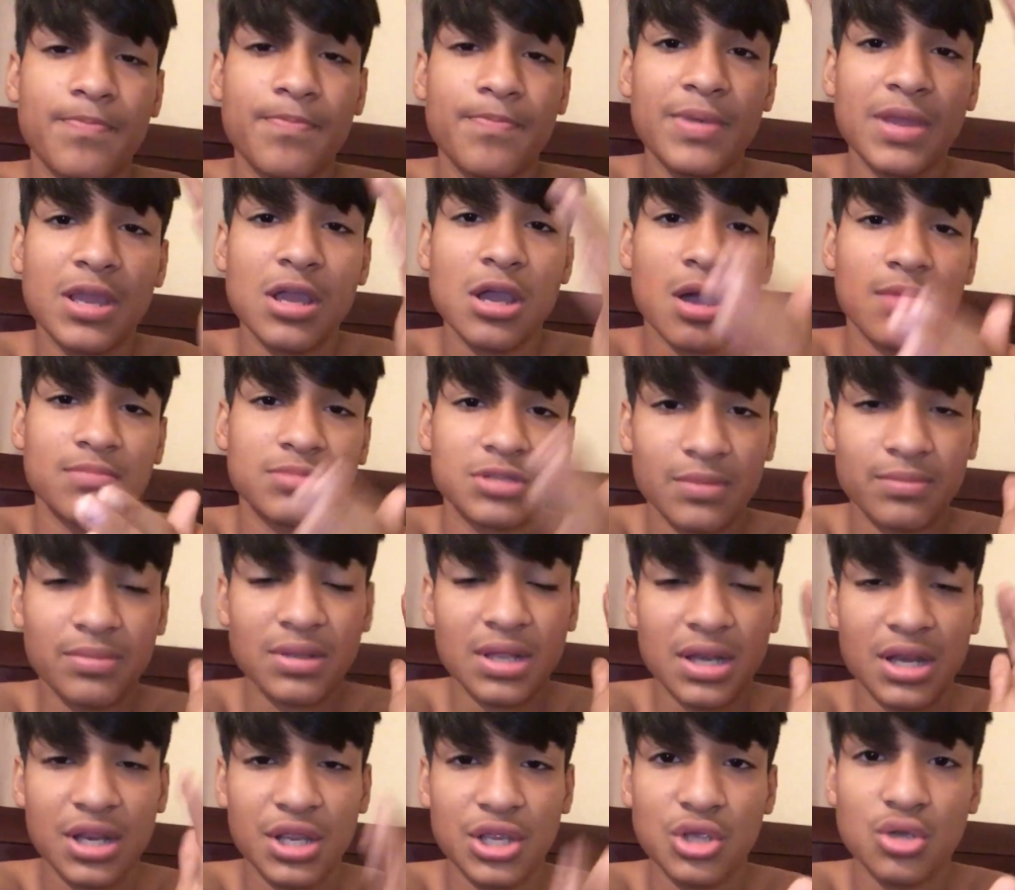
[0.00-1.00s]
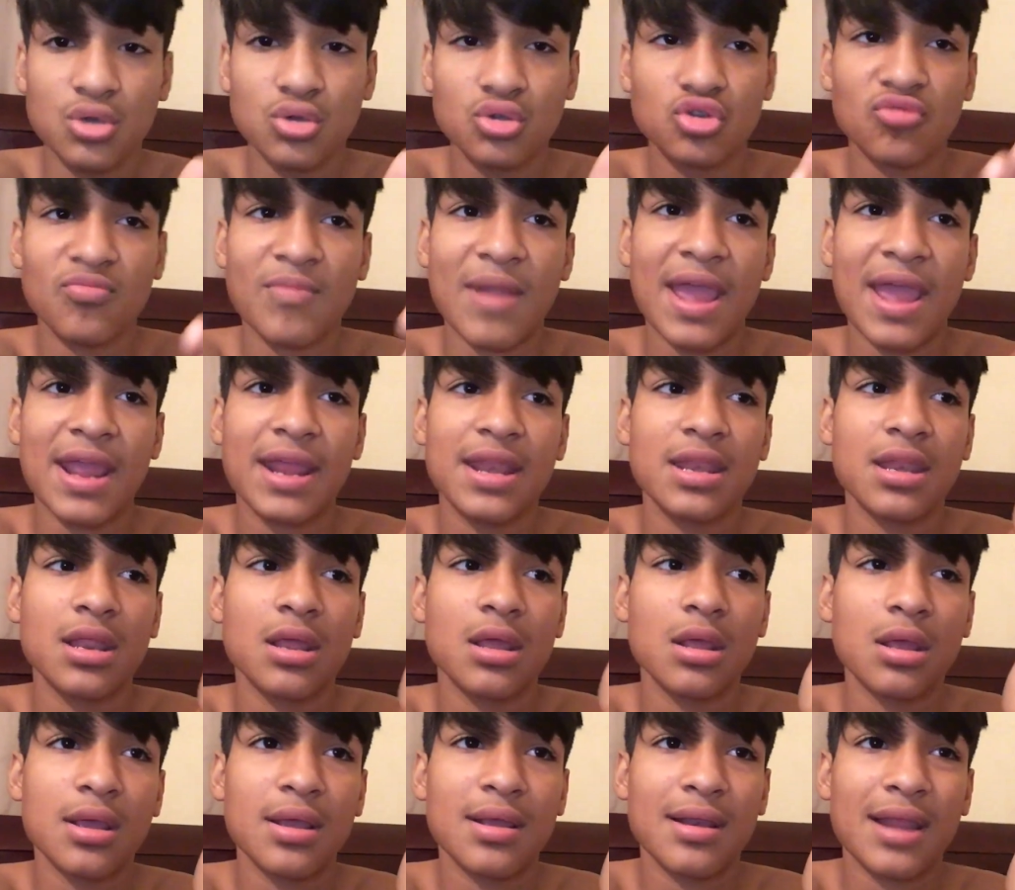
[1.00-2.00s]
become something in YouTube like
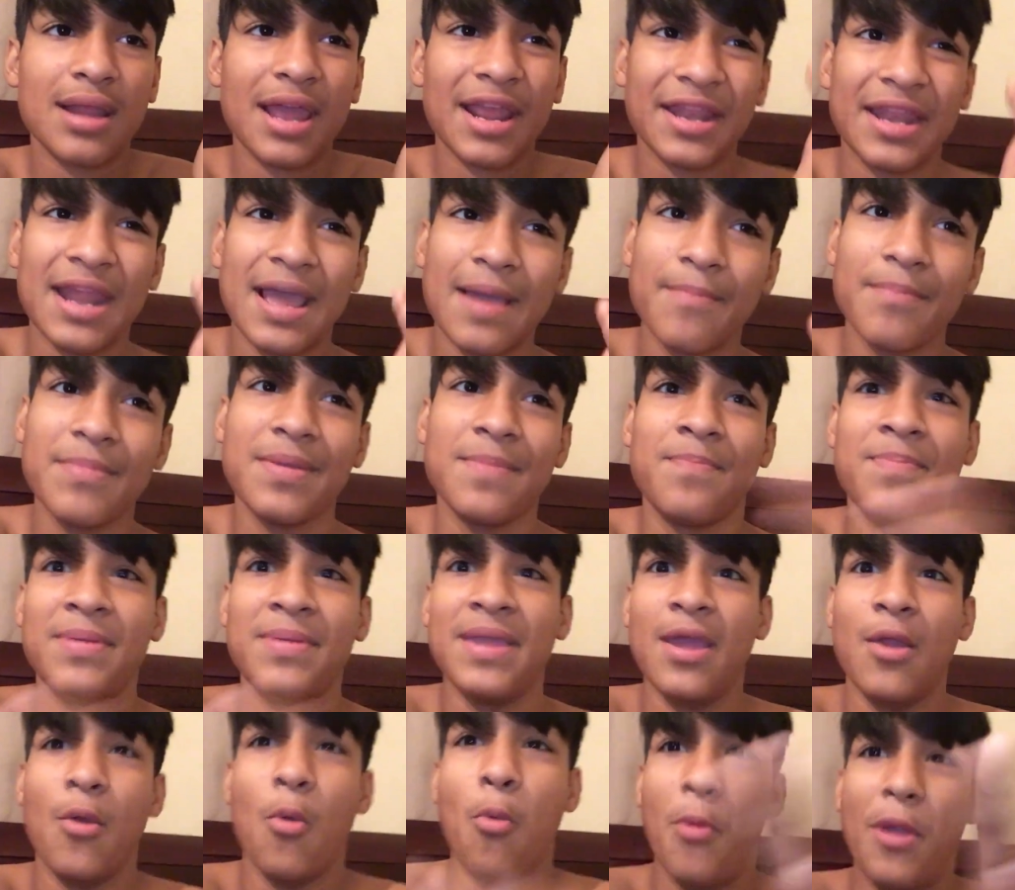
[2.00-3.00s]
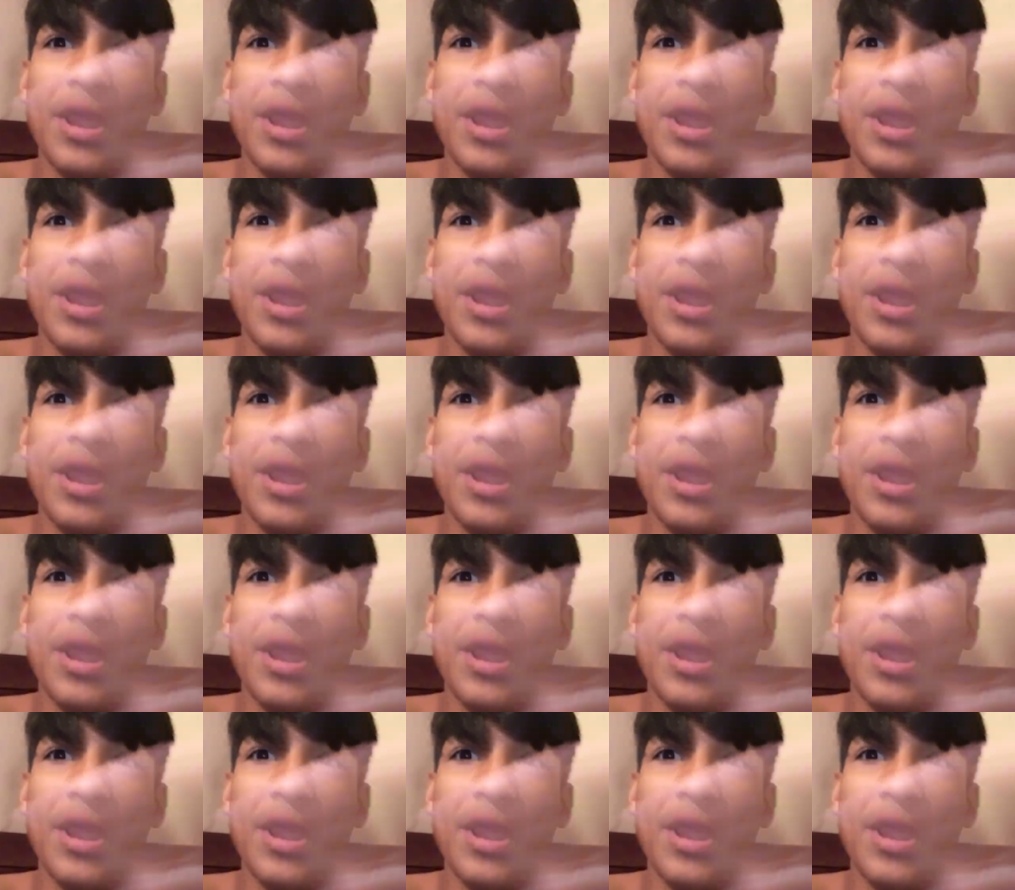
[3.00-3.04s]
like not me being